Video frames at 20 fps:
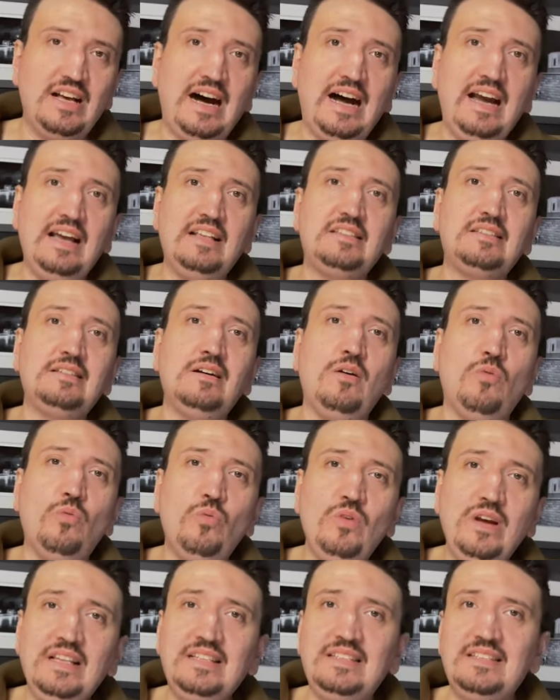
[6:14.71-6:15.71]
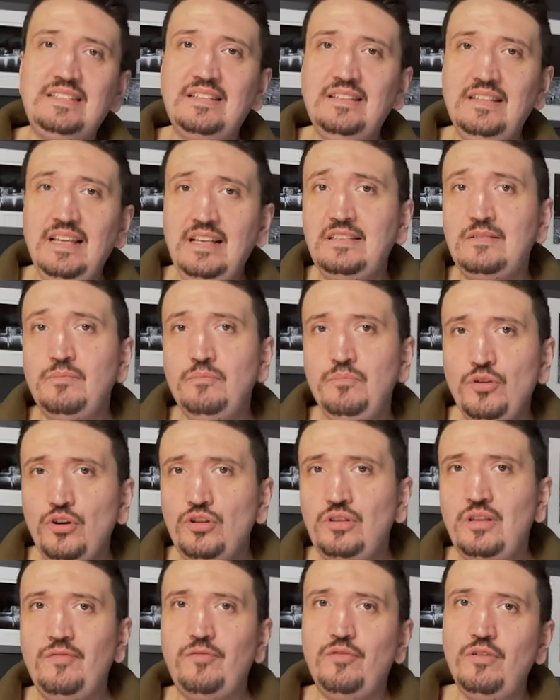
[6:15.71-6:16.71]
the ISO with this
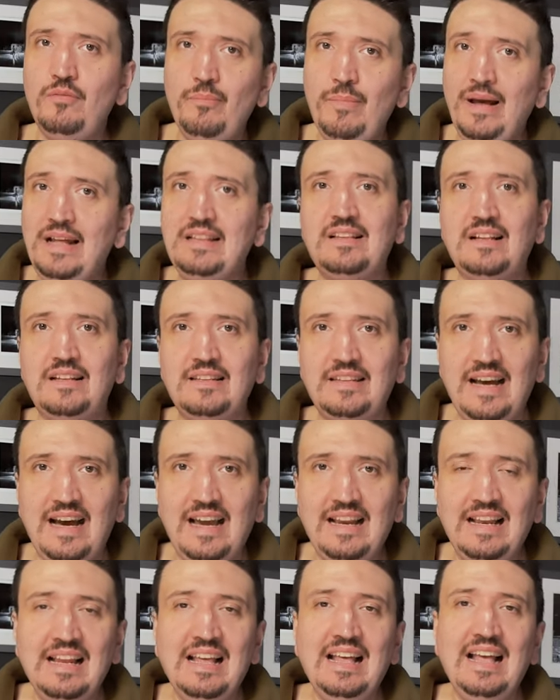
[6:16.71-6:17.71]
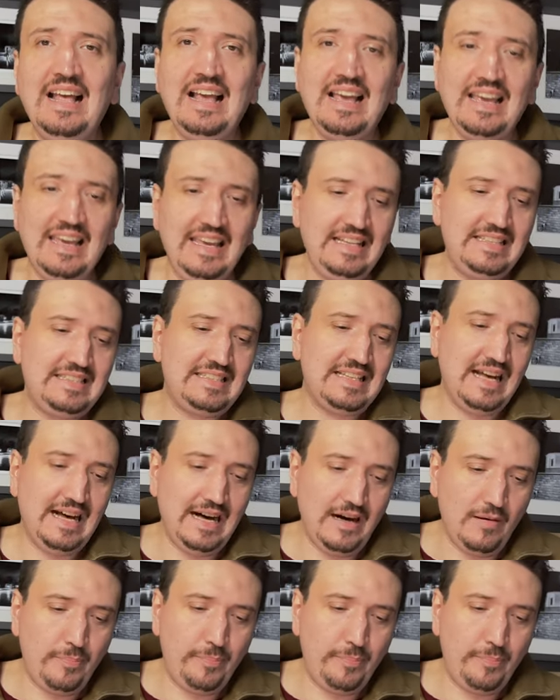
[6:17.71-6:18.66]
beautiful metal dial, it's a